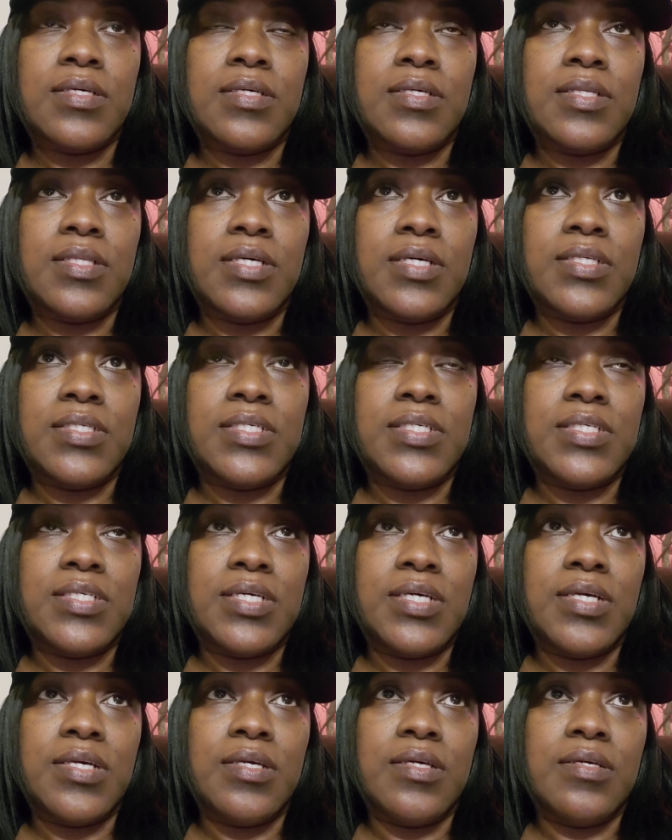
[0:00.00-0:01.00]
let's
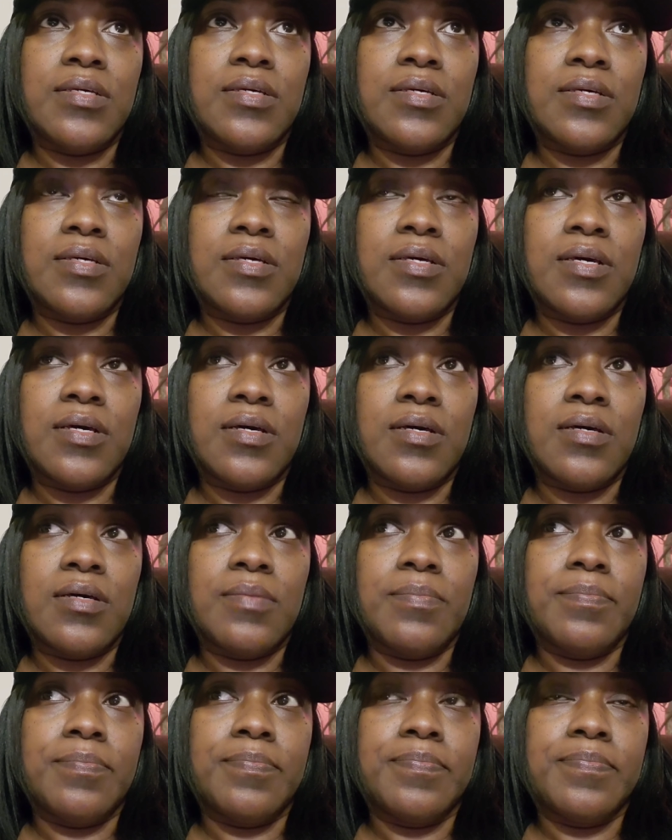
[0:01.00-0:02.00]
see.
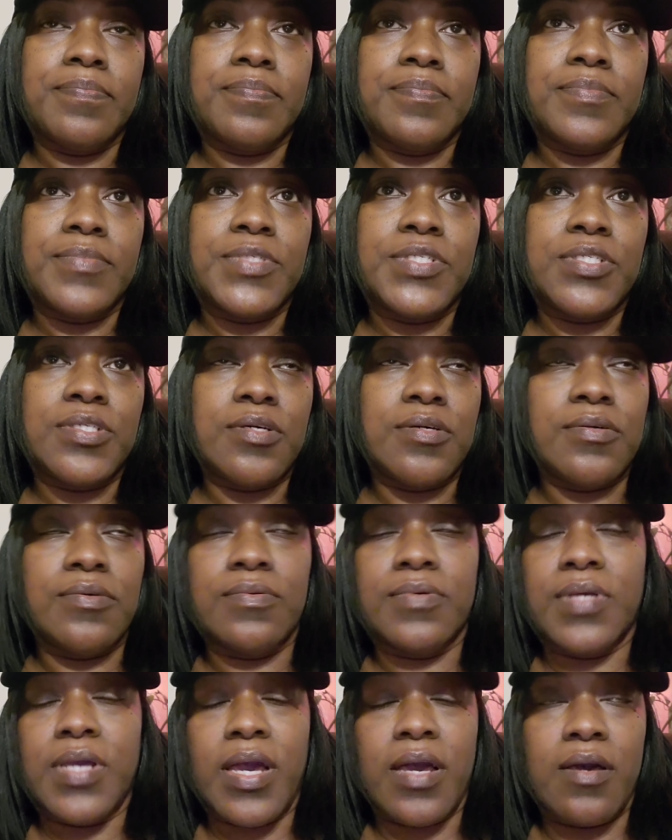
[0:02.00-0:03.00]

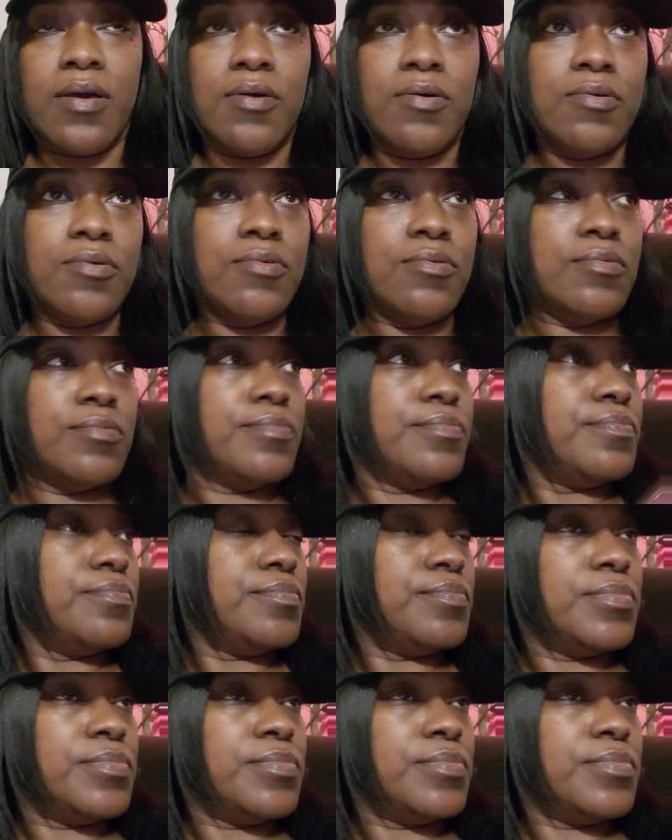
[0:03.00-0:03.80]
So got home.